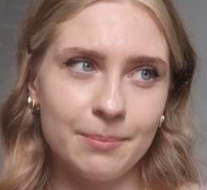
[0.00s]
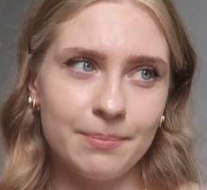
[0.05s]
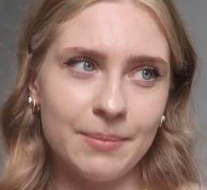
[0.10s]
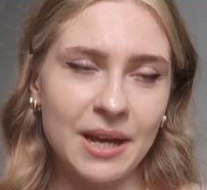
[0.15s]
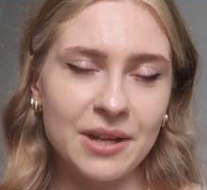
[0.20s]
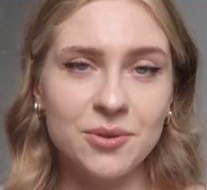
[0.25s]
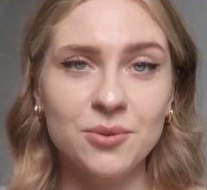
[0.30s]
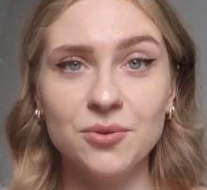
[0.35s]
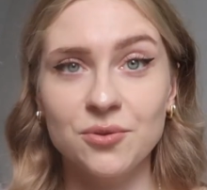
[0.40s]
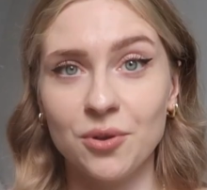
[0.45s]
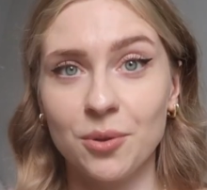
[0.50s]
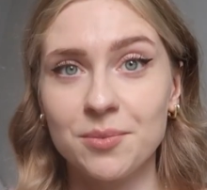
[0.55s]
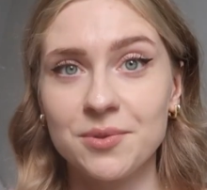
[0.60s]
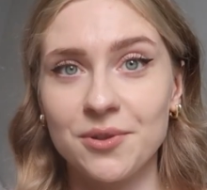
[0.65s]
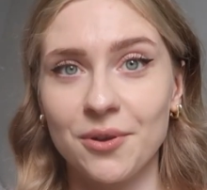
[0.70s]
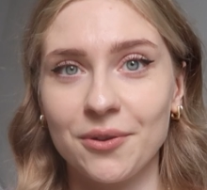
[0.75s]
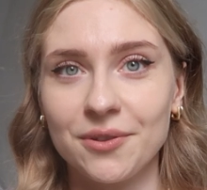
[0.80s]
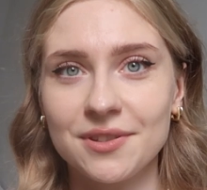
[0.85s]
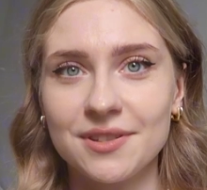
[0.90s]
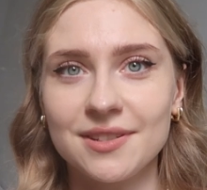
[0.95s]
petal drop
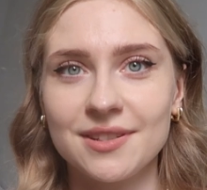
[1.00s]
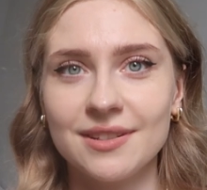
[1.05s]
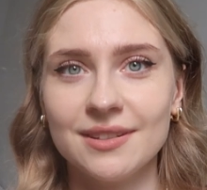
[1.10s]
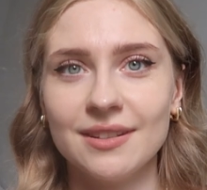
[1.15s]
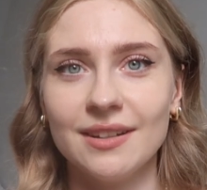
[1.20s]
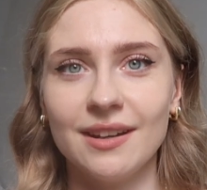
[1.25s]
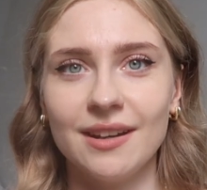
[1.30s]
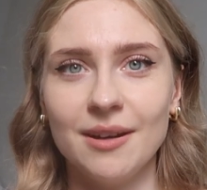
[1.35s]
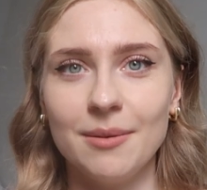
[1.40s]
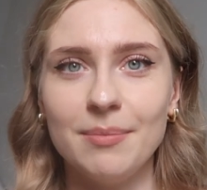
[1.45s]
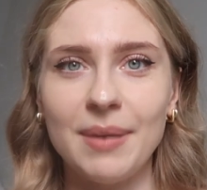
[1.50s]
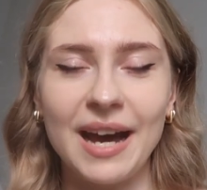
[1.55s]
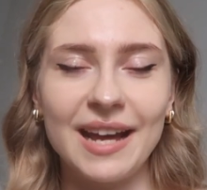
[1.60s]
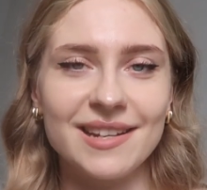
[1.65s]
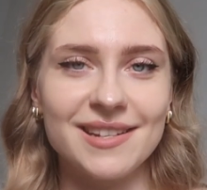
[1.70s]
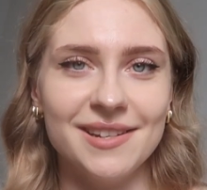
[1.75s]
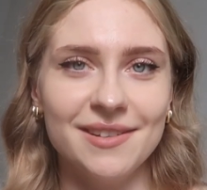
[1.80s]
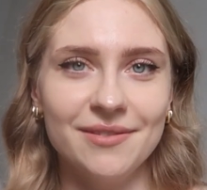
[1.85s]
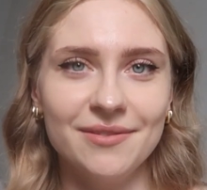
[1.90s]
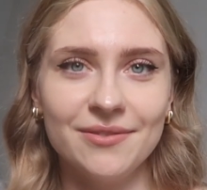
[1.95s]
socks
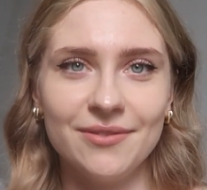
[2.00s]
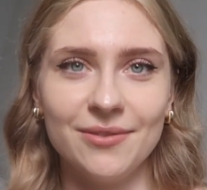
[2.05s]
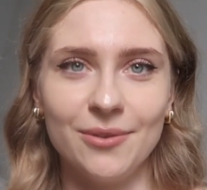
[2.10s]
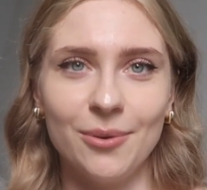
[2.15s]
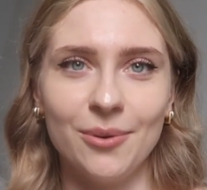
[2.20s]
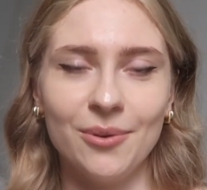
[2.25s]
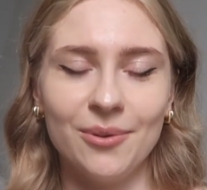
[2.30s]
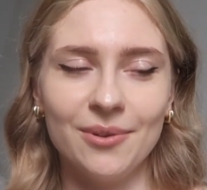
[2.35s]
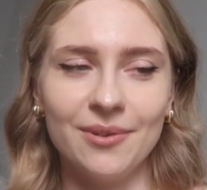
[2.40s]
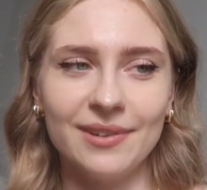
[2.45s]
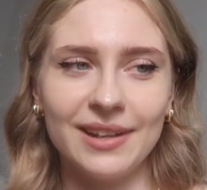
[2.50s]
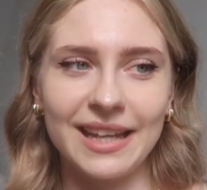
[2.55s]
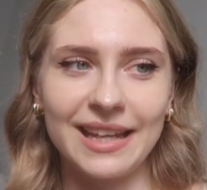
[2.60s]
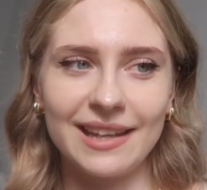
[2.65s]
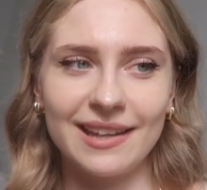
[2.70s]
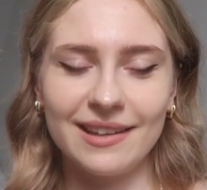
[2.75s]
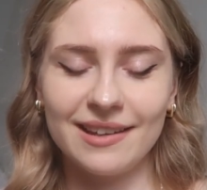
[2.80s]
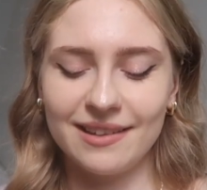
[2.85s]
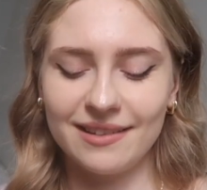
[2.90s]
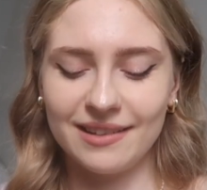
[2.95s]
pattern for
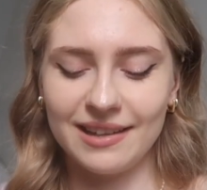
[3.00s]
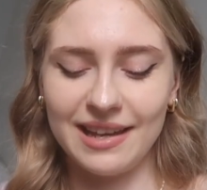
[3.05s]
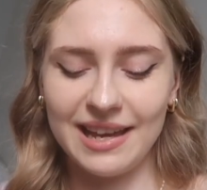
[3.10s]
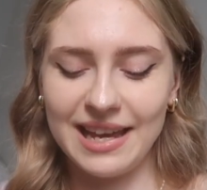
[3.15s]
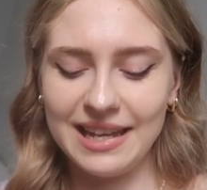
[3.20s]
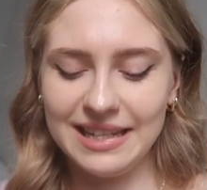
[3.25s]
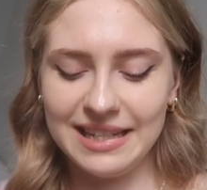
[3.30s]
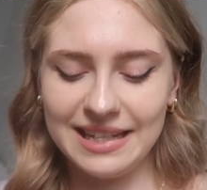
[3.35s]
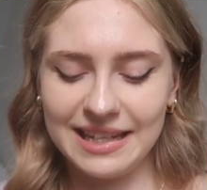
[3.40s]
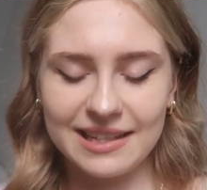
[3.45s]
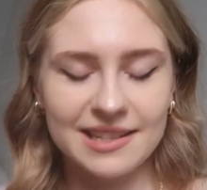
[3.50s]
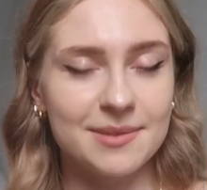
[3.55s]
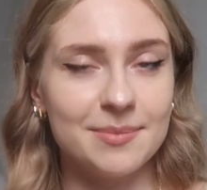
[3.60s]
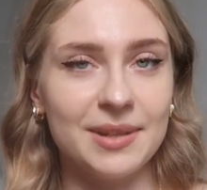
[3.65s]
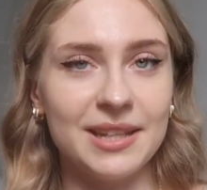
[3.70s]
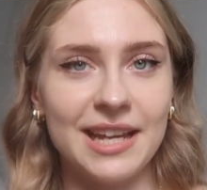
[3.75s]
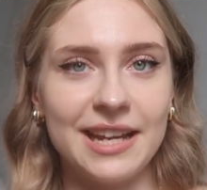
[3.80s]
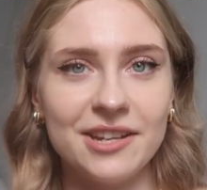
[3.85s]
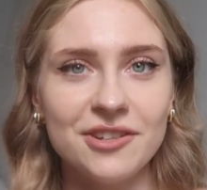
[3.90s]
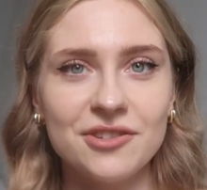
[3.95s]
like any
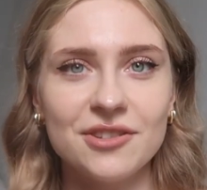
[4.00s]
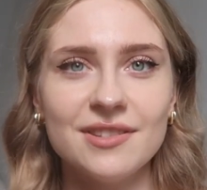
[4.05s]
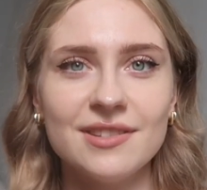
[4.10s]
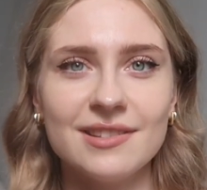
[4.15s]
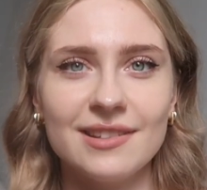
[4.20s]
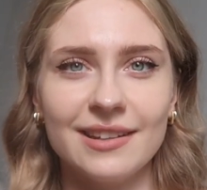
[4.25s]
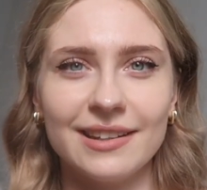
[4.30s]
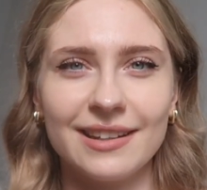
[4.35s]
explanations.